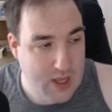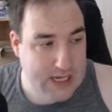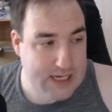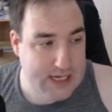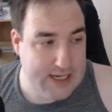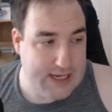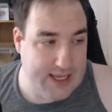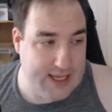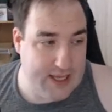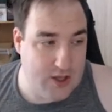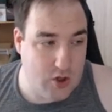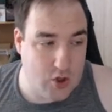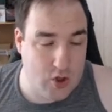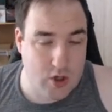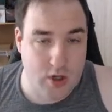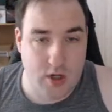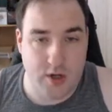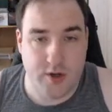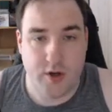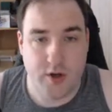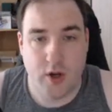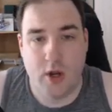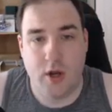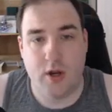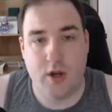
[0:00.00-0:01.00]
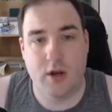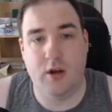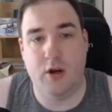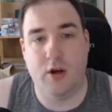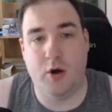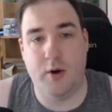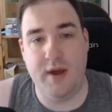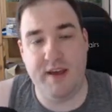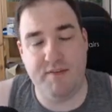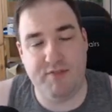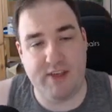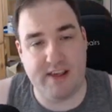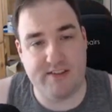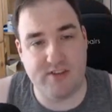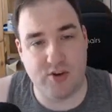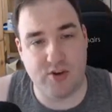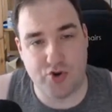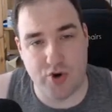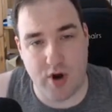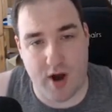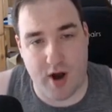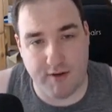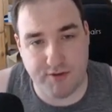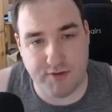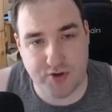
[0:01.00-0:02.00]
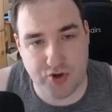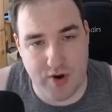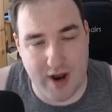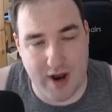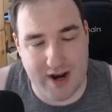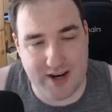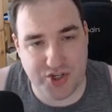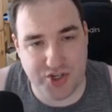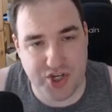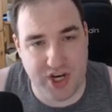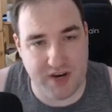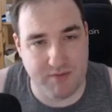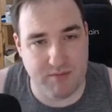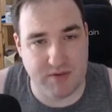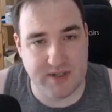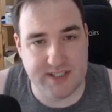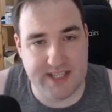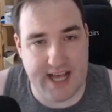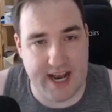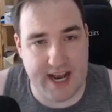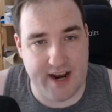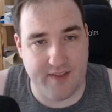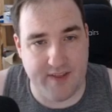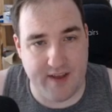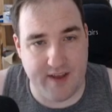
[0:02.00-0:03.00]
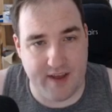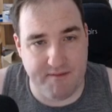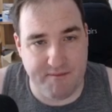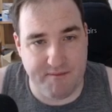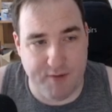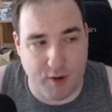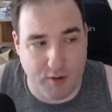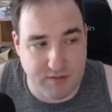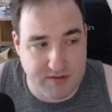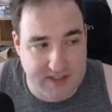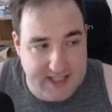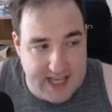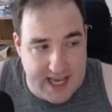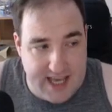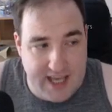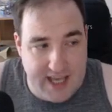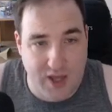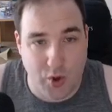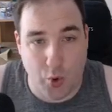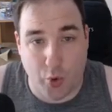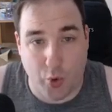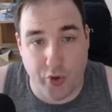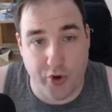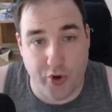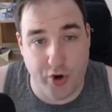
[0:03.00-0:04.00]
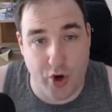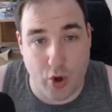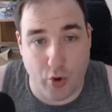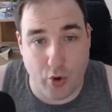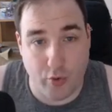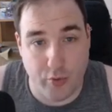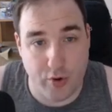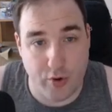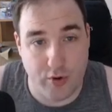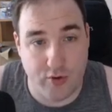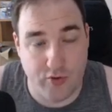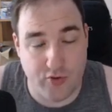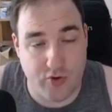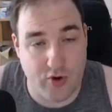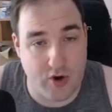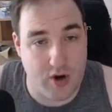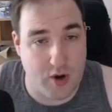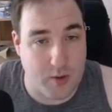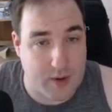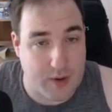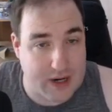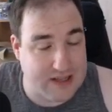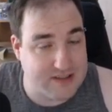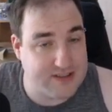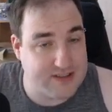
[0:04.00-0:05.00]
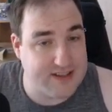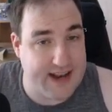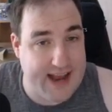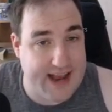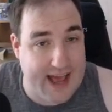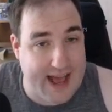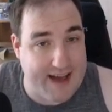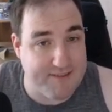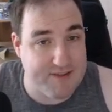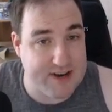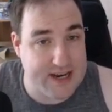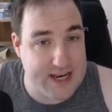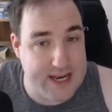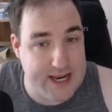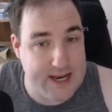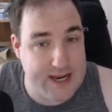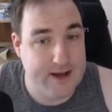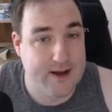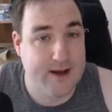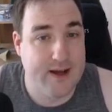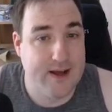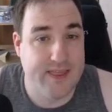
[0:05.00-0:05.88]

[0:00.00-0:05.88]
It could, if there's a draft strategy in Rosetta that involves taking all the null runes so no one else can have any,